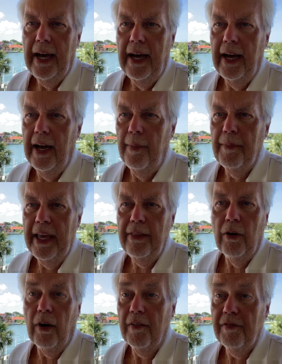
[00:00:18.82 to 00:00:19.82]
and
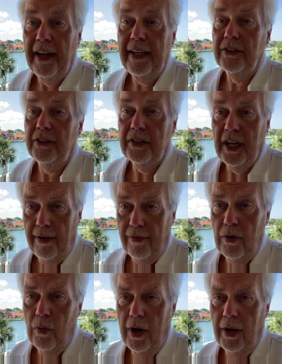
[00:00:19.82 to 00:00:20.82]
there are fountains
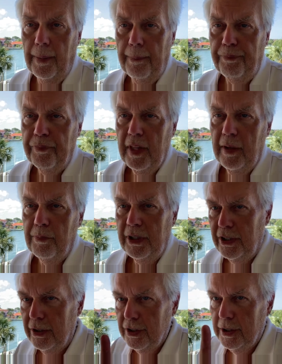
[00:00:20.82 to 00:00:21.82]
everywhere.
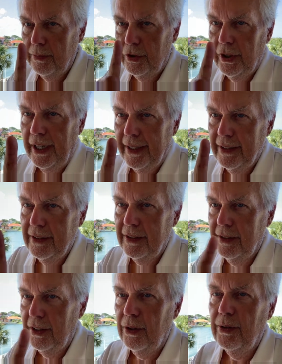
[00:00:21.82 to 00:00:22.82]
But there's some
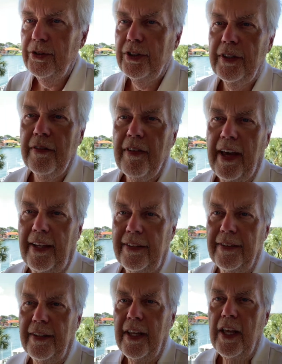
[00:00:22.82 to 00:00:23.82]
tricks to using the
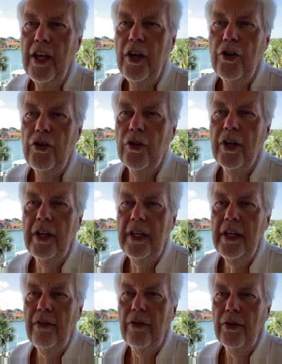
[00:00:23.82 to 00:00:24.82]
fountain. You can
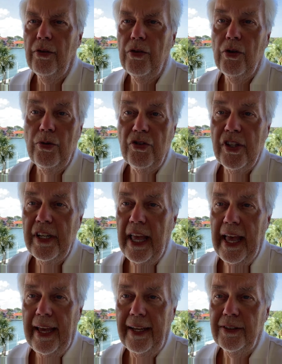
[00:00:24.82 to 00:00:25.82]
either use it
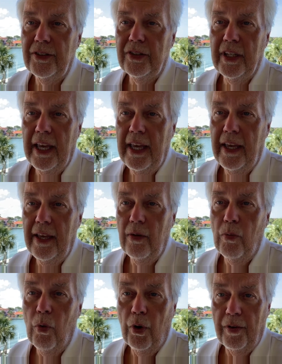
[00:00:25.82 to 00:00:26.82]
as a
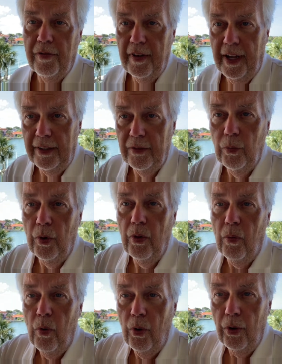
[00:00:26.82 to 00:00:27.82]
water fountain where the
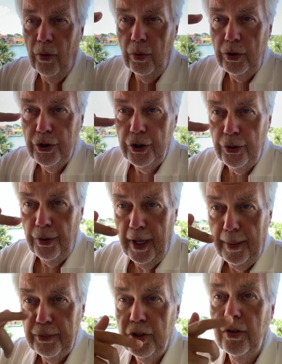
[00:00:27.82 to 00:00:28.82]
water will shoot
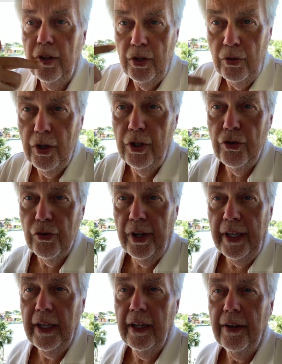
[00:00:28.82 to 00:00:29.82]
up so that you can
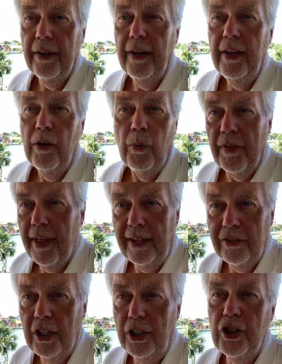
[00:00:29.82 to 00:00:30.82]
drink
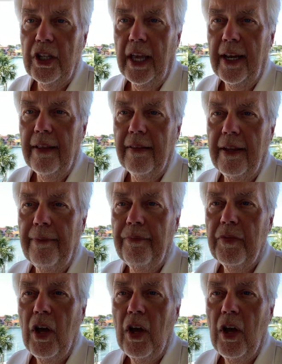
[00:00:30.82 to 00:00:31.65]
without touching anything,